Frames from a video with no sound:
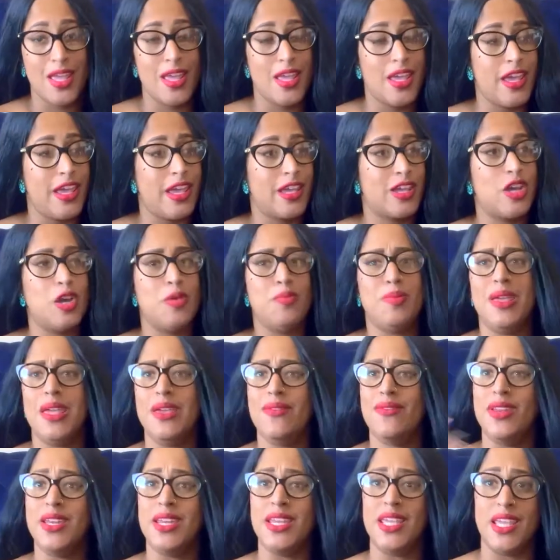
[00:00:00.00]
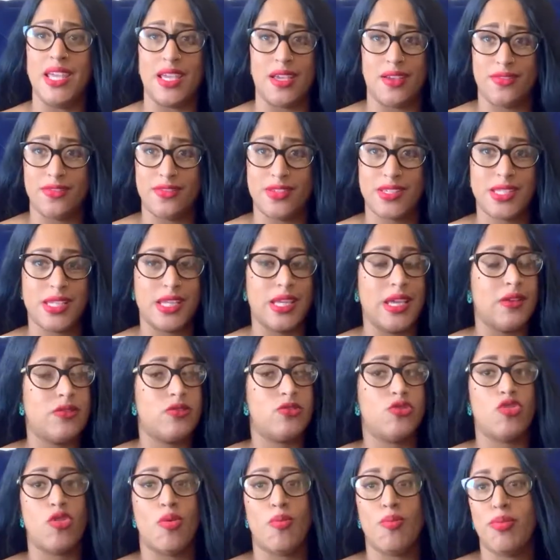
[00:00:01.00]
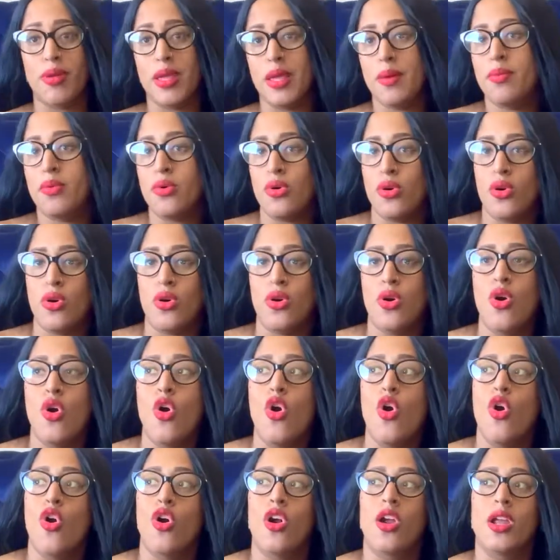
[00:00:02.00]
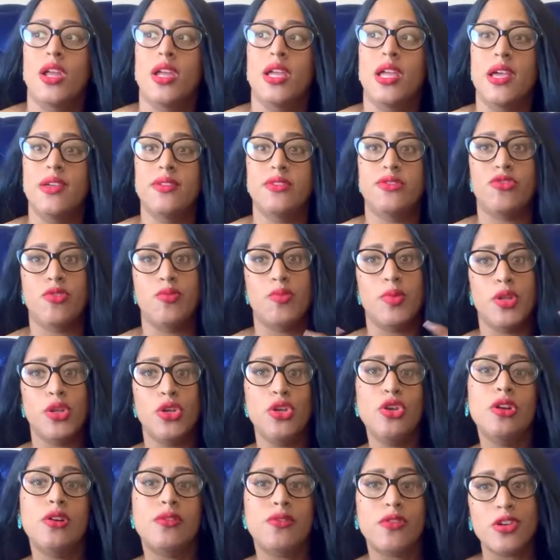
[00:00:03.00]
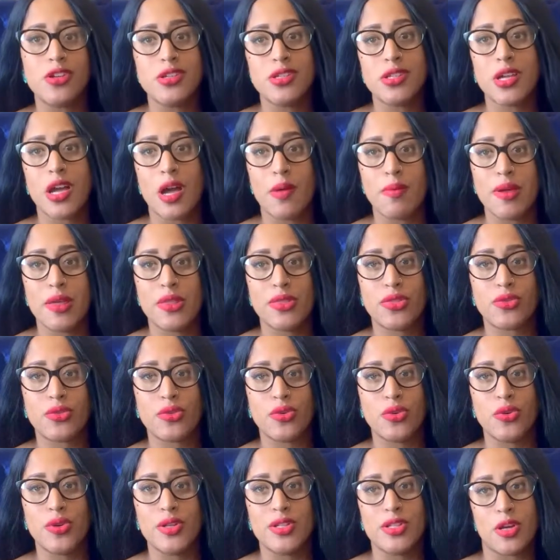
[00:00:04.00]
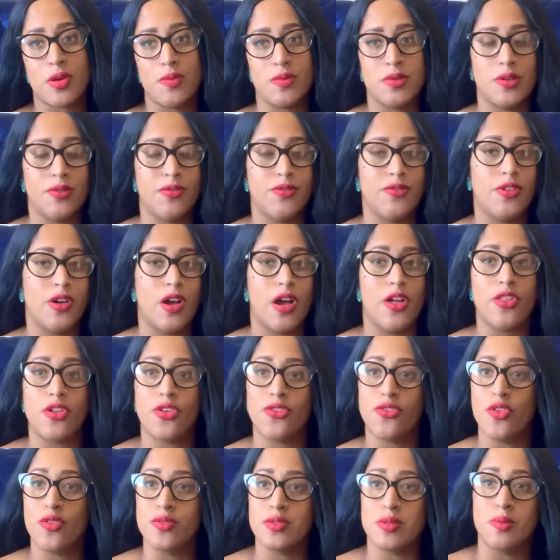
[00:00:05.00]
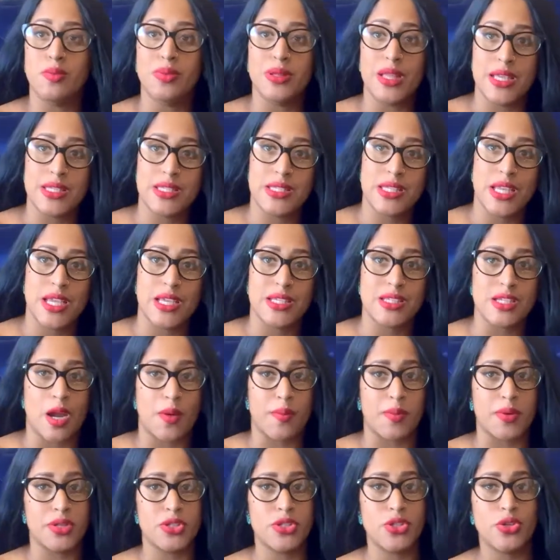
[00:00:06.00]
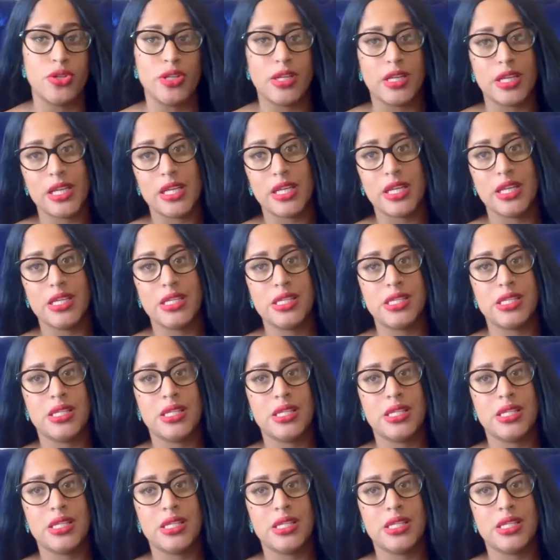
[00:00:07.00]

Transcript: It could be even gifts from people, or gifts from the universe coming through in terms of other forms of blessings, opportunities,